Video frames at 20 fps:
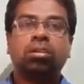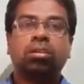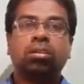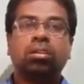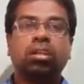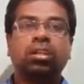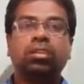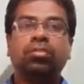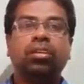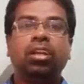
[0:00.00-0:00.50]

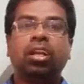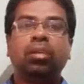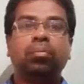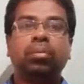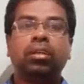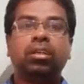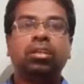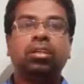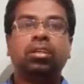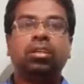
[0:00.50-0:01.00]
That will not
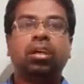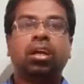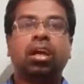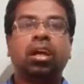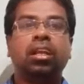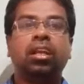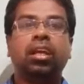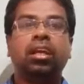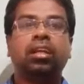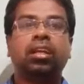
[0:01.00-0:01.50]
be
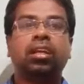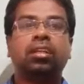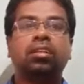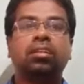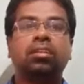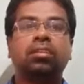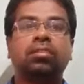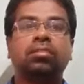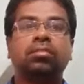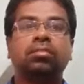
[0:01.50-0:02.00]
highlighted,
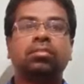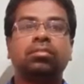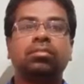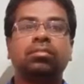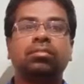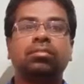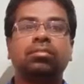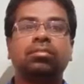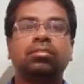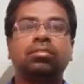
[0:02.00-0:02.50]

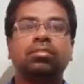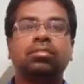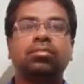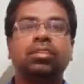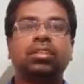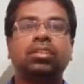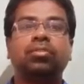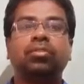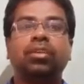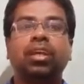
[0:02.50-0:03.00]

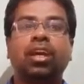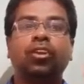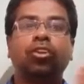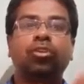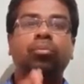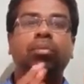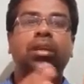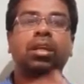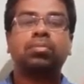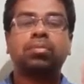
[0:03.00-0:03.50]
which we have to
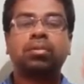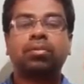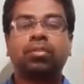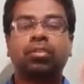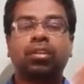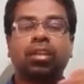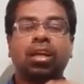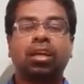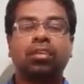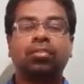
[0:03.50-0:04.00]
brush up our
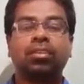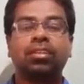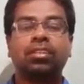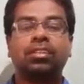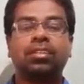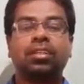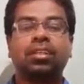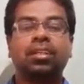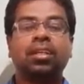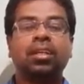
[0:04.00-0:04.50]

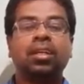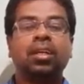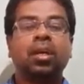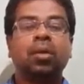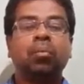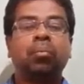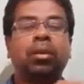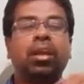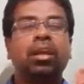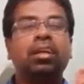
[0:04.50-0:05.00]
language.
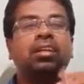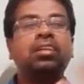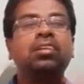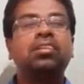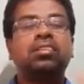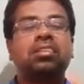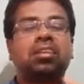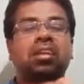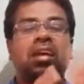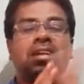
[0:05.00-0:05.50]

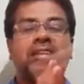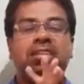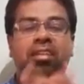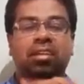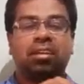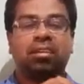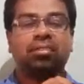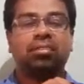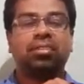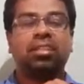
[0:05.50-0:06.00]
Practice
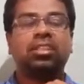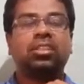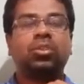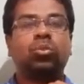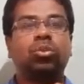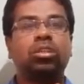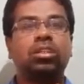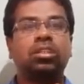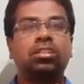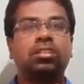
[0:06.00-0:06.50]
writing. Next
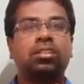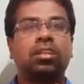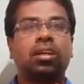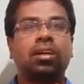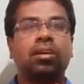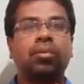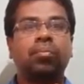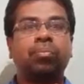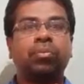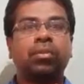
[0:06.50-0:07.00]
one is
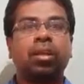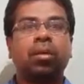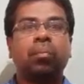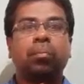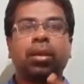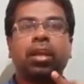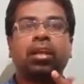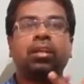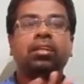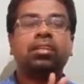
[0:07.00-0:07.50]

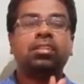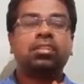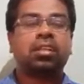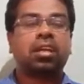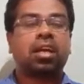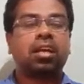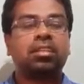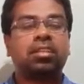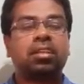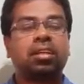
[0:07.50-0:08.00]
practice
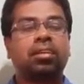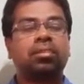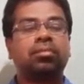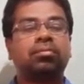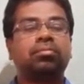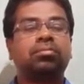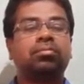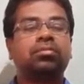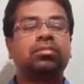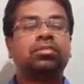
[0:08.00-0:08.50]
writing.
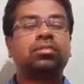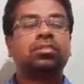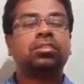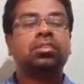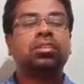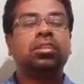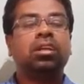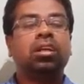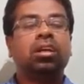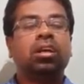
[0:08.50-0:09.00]

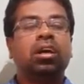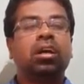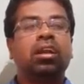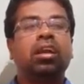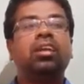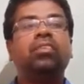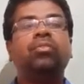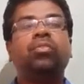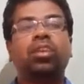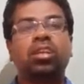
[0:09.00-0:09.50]

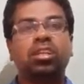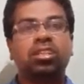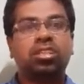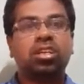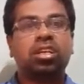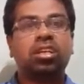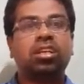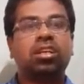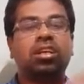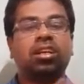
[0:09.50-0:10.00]
Write for a
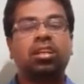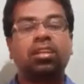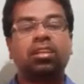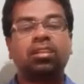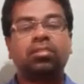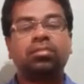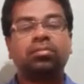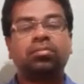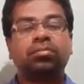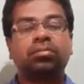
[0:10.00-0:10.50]
journal.
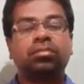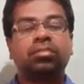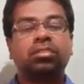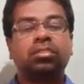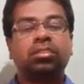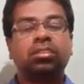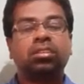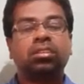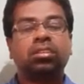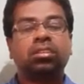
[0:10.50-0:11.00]

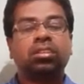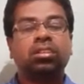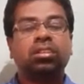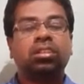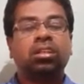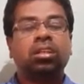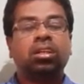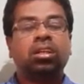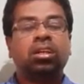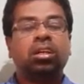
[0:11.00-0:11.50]

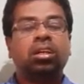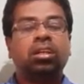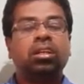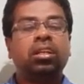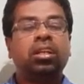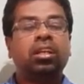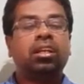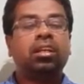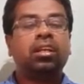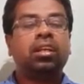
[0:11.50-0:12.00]

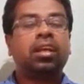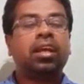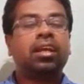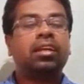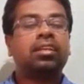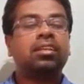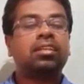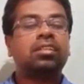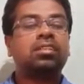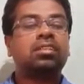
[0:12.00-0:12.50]
Need the
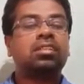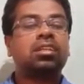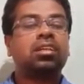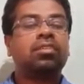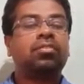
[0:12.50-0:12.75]
writers